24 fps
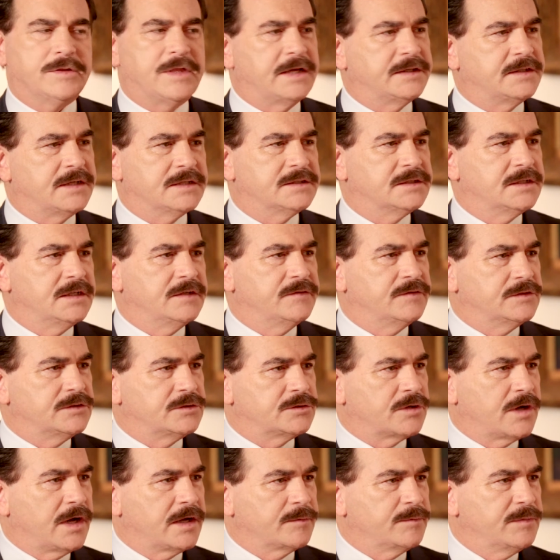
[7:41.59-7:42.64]
that doesn't even
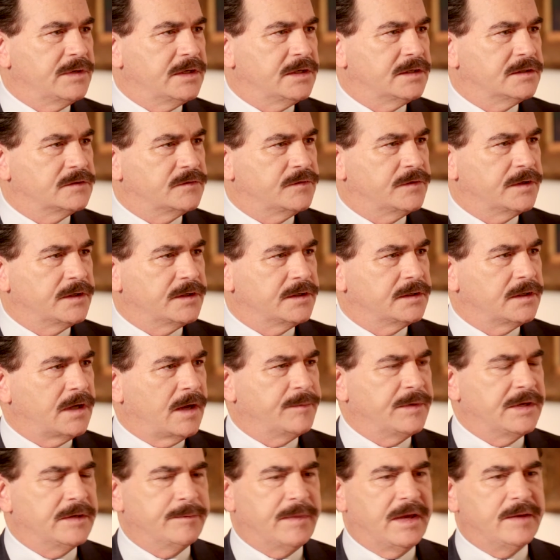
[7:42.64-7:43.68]
strike me as very, I
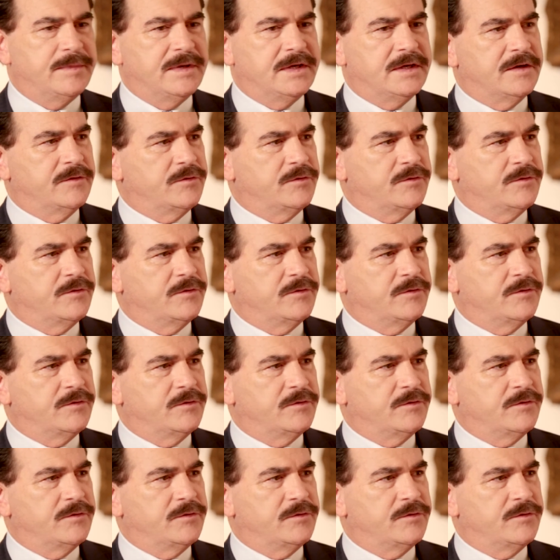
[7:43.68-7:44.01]
mean, maybe